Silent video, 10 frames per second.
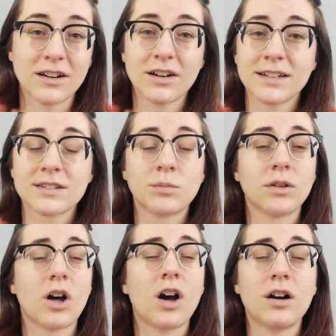artists
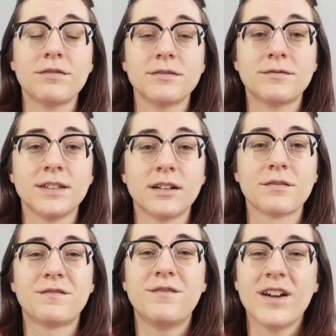will often
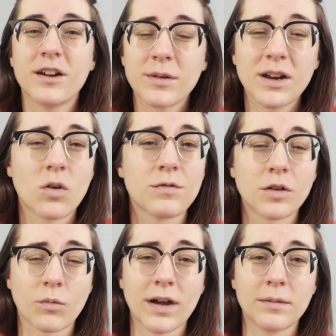feel very
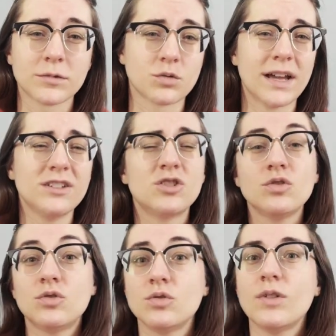overwhelmed trying
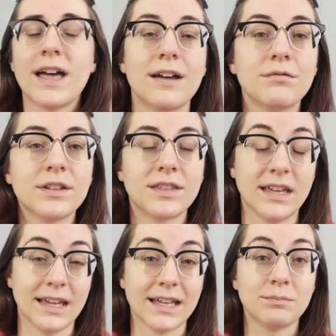to do
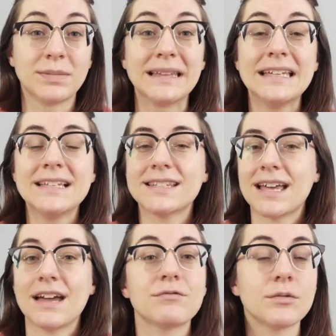everything and please
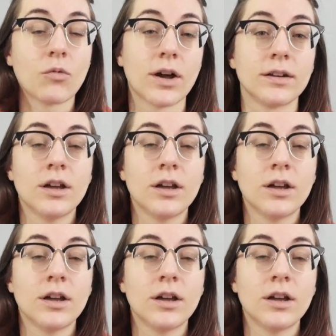everyone,